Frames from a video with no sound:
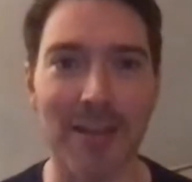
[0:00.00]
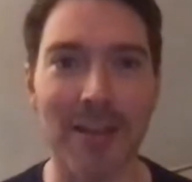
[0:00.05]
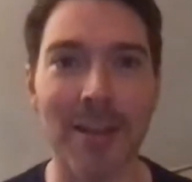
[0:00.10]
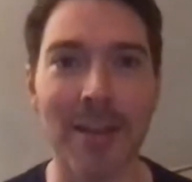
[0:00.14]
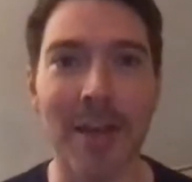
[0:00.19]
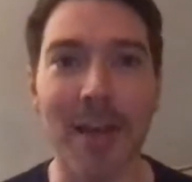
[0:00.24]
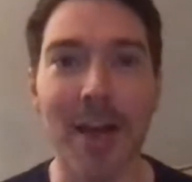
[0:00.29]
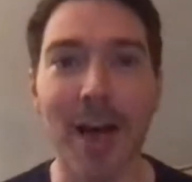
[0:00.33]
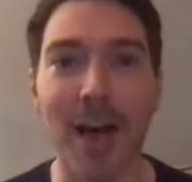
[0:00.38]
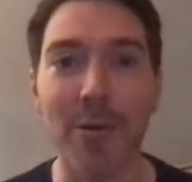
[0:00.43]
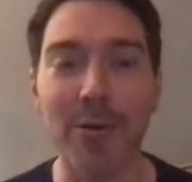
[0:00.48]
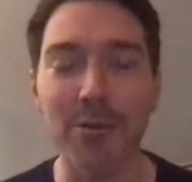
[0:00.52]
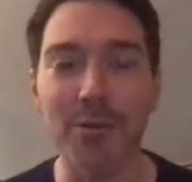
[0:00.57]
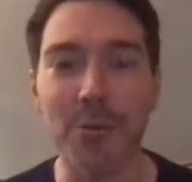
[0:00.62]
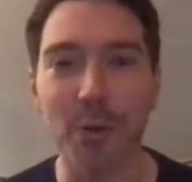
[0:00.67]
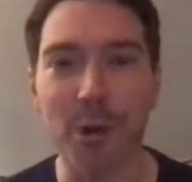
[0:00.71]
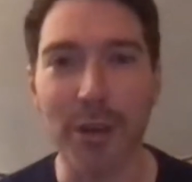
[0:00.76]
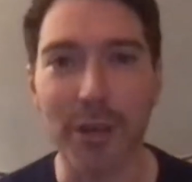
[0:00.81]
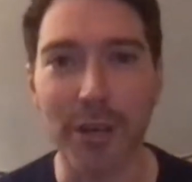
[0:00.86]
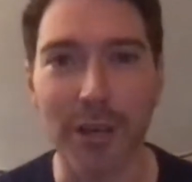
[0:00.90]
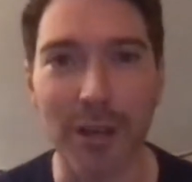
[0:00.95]
And I was
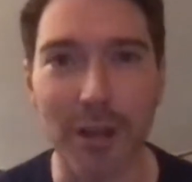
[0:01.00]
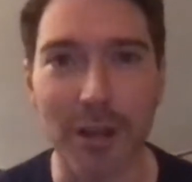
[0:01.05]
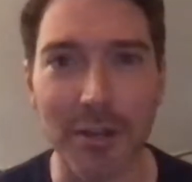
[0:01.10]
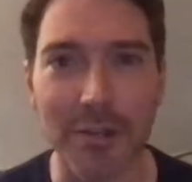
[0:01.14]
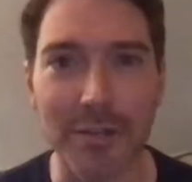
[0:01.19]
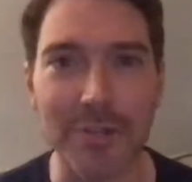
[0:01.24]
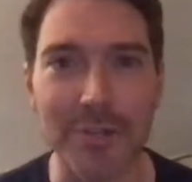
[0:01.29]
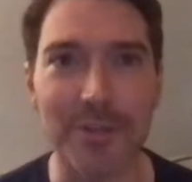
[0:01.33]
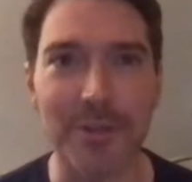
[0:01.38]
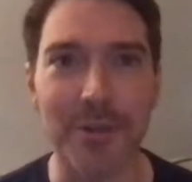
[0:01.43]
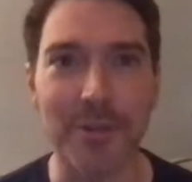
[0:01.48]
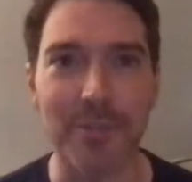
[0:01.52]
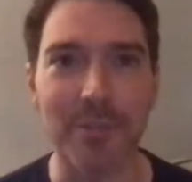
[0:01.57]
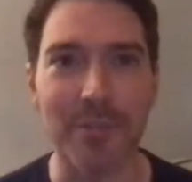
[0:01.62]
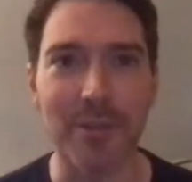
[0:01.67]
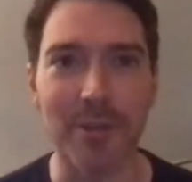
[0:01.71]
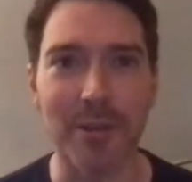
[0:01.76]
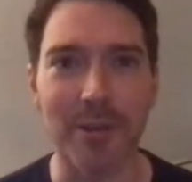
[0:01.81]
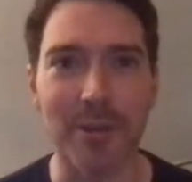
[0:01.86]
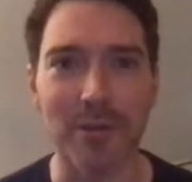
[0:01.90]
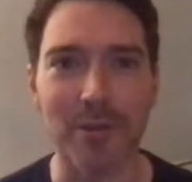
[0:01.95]
working on
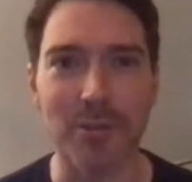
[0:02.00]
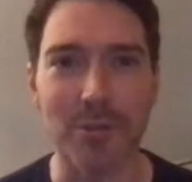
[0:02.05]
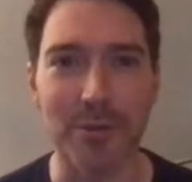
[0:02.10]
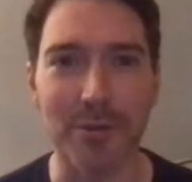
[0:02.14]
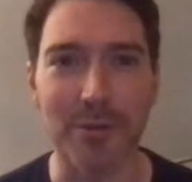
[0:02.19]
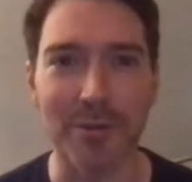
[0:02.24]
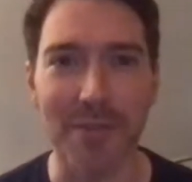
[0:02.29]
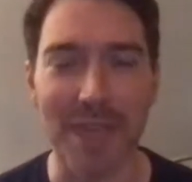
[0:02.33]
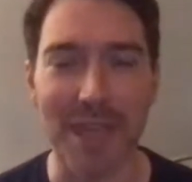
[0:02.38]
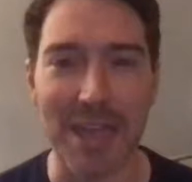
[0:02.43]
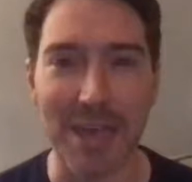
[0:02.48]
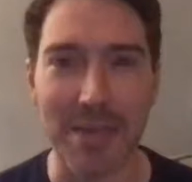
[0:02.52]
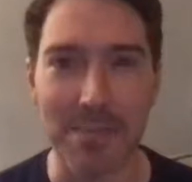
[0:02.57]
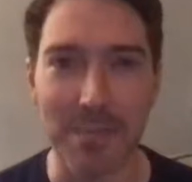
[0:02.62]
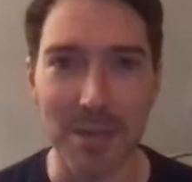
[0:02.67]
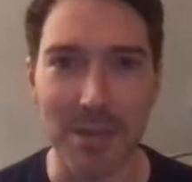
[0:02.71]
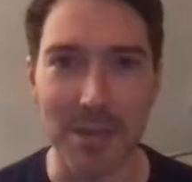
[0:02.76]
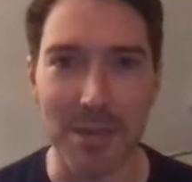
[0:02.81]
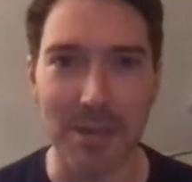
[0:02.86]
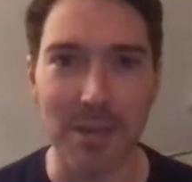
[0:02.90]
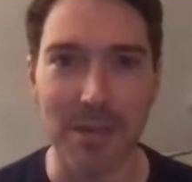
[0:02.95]
some sort of
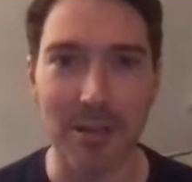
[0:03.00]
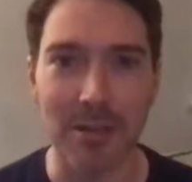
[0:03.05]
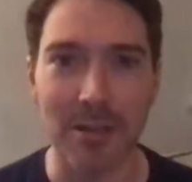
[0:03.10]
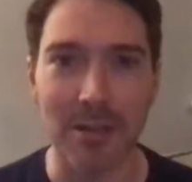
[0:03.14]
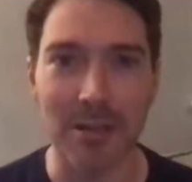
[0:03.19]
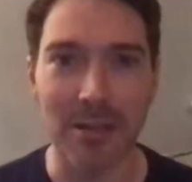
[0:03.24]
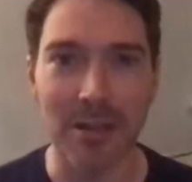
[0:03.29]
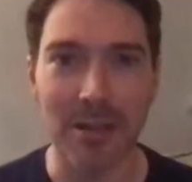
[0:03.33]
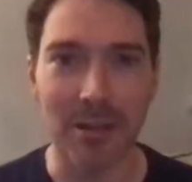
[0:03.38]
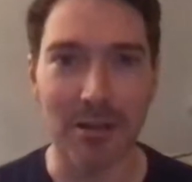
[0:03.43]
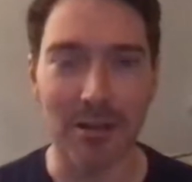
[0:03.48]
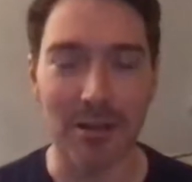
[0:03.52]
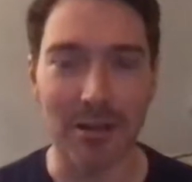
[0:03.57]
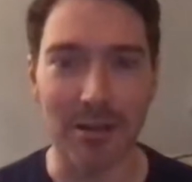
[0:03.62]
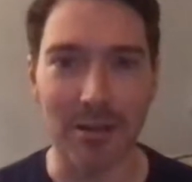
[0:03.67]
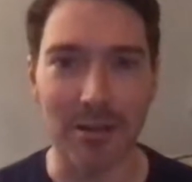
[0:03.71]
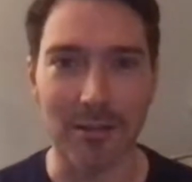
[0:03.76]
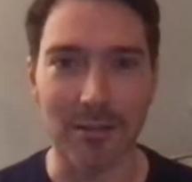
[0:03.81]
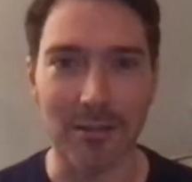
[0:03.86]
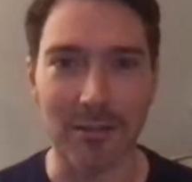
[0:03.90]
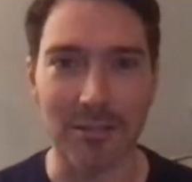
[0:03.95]
ambient,
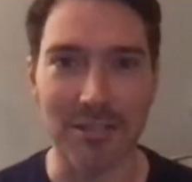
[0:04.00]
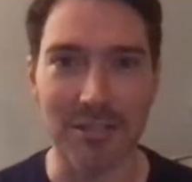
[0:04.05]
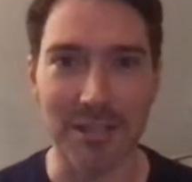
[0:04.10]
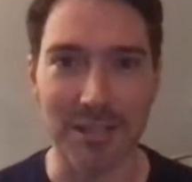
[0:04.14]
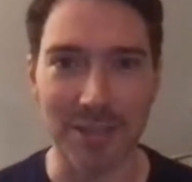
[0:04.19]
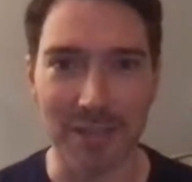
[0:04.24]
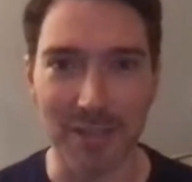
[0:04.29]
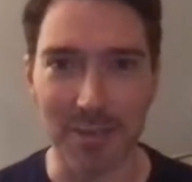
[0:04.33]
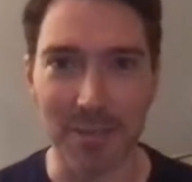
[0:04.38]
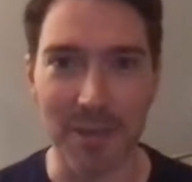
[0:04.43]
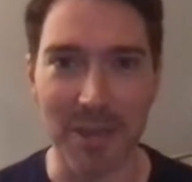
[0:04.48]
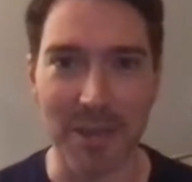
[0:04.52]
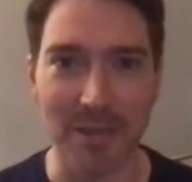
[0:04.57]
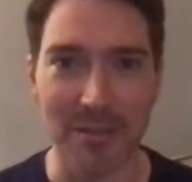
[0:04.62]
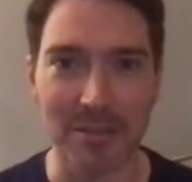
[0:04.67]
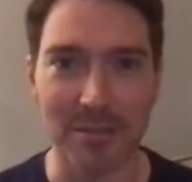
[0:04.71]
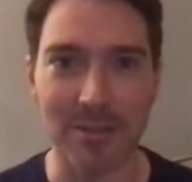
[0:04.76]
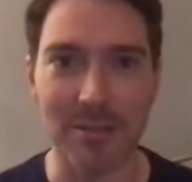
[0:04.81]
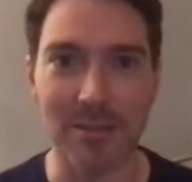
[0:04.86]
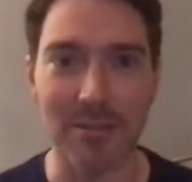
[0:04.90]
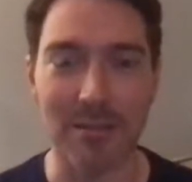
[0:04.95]

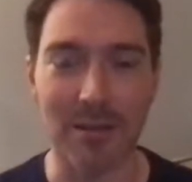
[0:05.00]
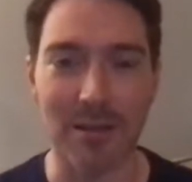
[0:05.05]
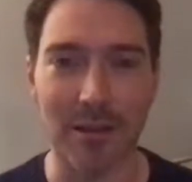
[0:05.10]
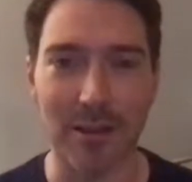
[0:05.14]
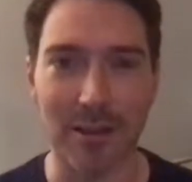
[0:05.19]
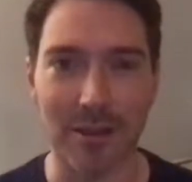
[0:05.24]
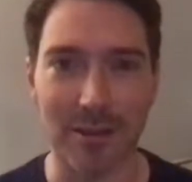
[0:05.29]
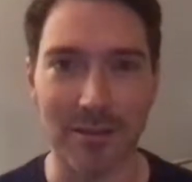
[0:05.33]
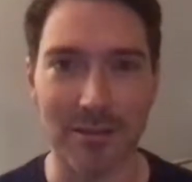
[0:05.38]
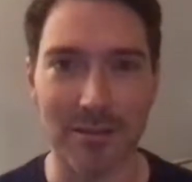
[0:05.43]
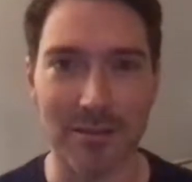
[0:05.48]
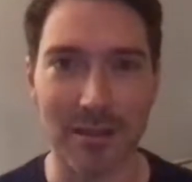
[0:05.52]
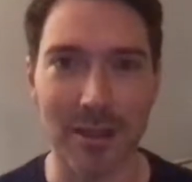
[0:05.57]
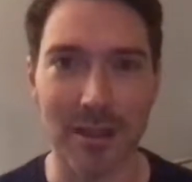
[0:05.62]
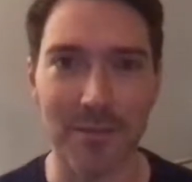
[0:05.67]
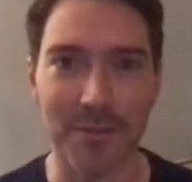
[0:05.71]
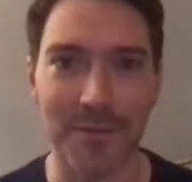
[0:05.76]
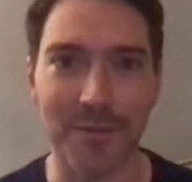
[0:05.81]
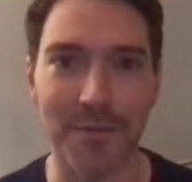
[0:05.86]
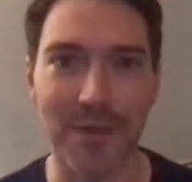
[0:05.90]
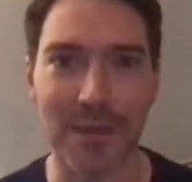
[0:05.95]
synth-based
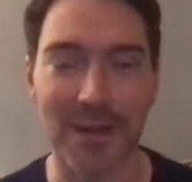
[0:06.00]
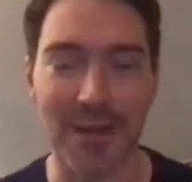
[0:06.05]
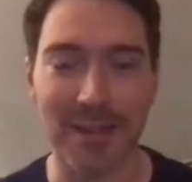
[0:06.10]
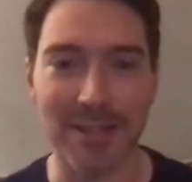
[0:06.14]
stuff.